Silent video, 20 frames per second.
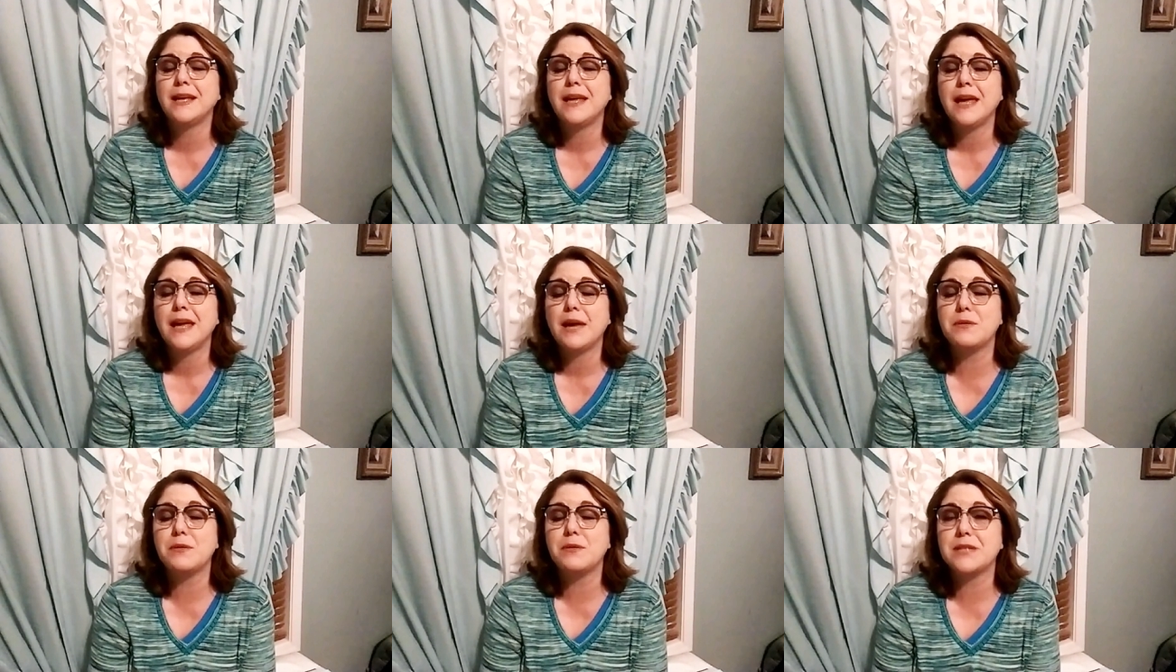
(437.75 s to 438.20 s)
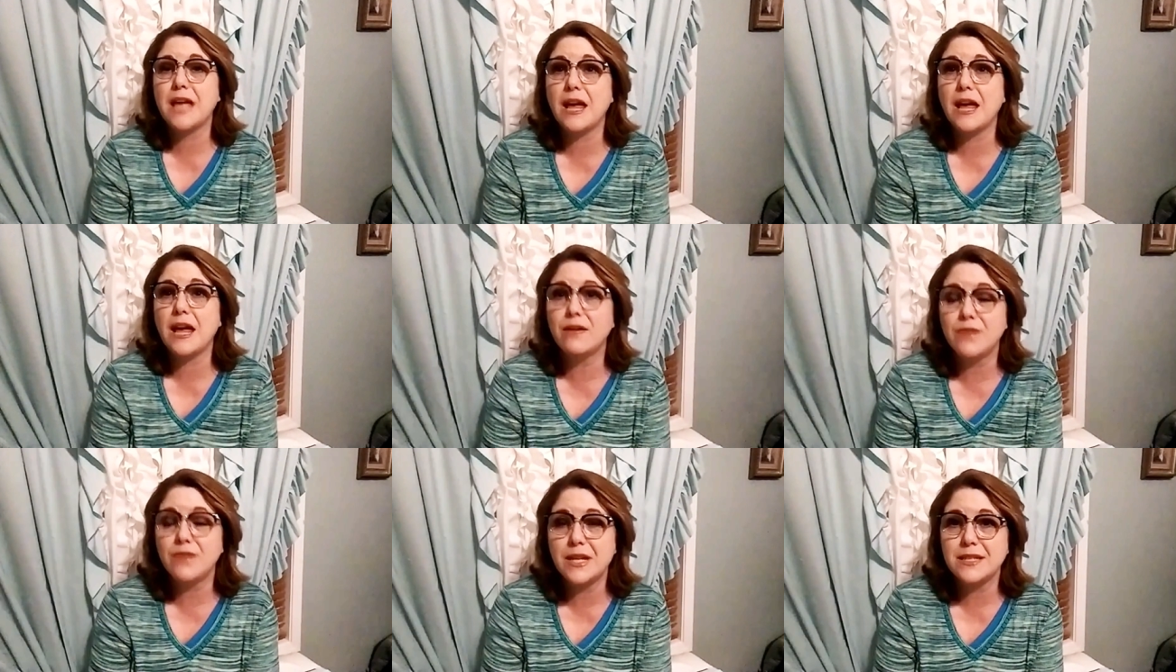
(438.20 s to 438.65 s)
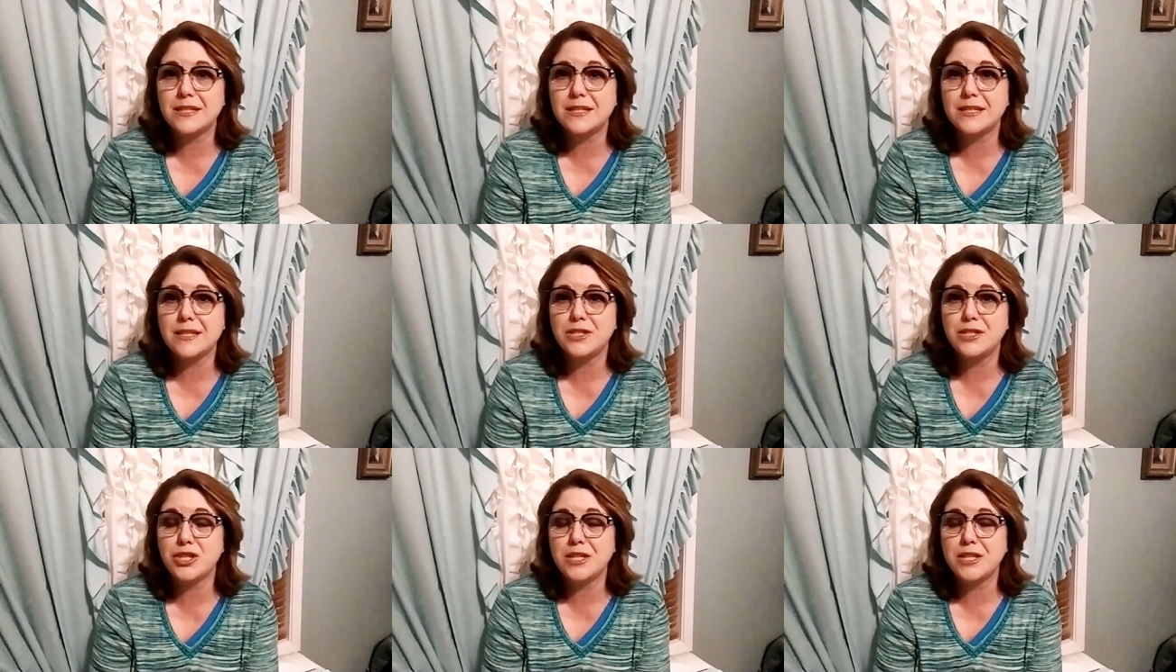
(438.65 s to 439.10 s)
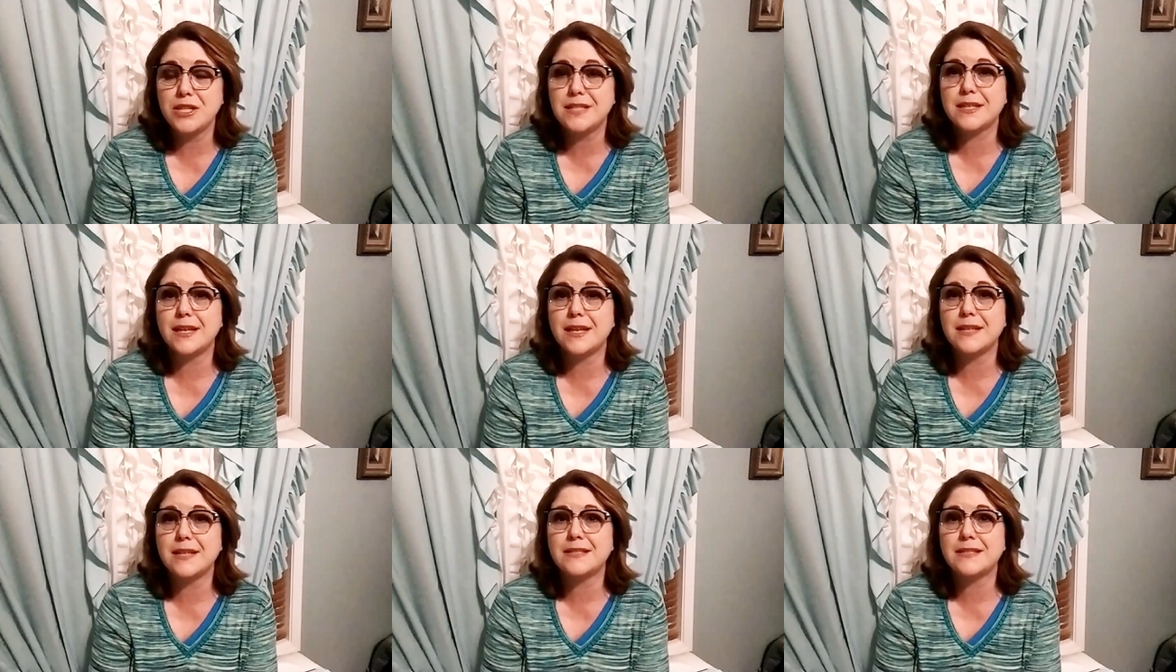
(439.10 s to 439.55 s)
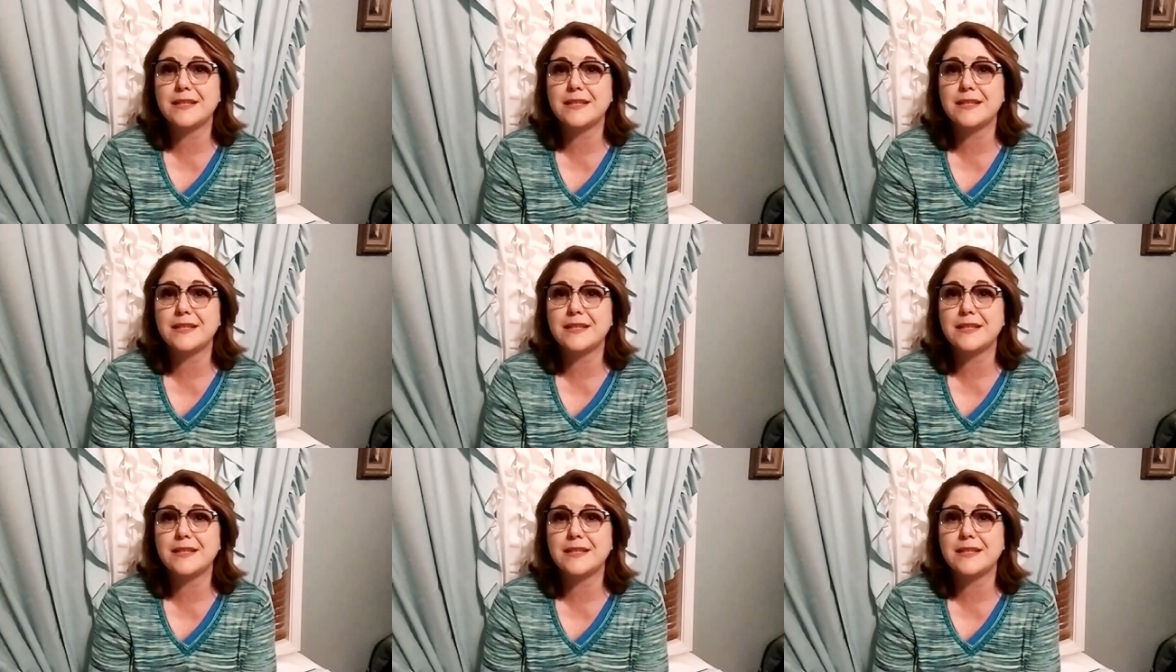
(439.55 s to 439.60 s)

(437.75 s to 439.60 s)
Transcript: it was evident to Jesus